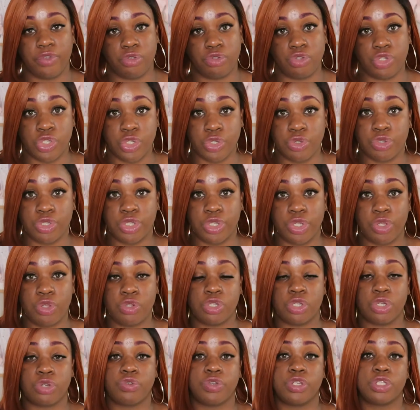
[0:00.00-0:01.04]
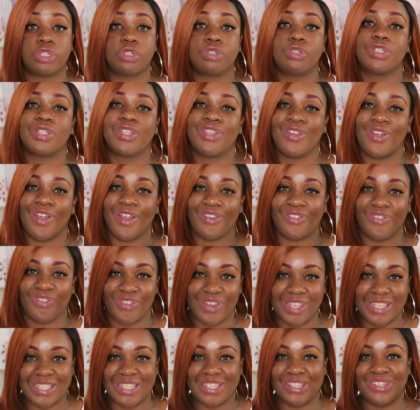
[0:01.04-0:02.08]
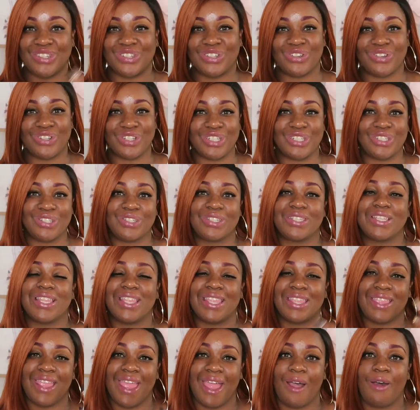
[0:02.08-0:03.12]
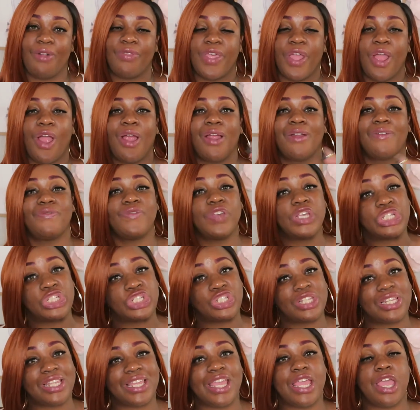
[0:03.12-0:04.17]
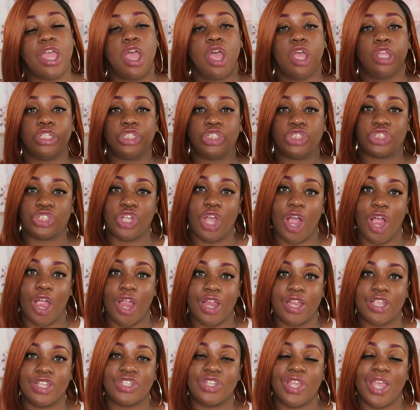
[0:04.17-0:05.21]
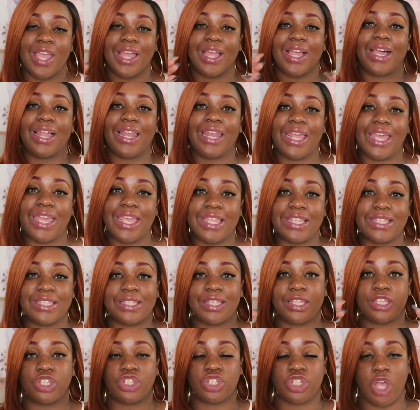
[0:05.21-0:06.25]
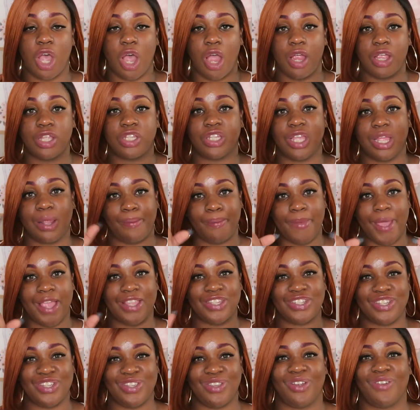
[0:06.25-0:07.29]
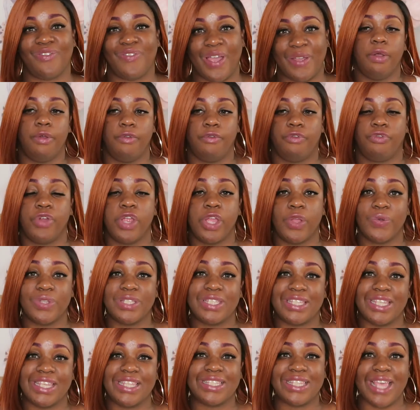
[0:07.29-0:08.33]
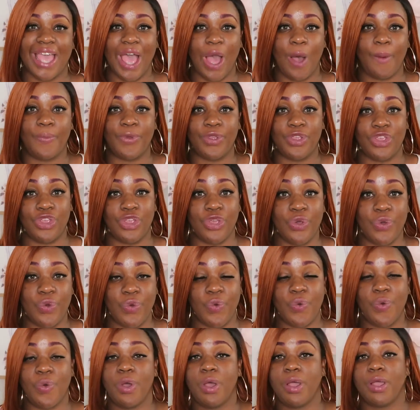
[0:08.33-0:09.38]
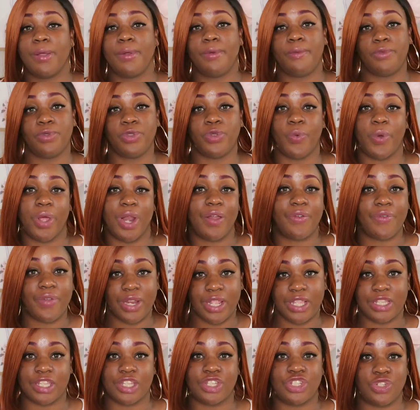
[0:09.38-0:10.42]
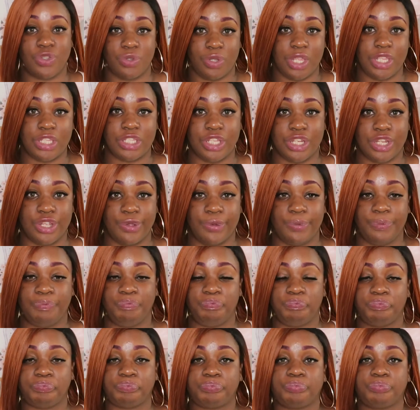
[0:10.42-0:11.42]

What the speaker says: you choose to use your crystals, you are free to use your crystals now. They are officially charged, cleansed, charged, and matching your frequency to help you do whatever it is that you need to do.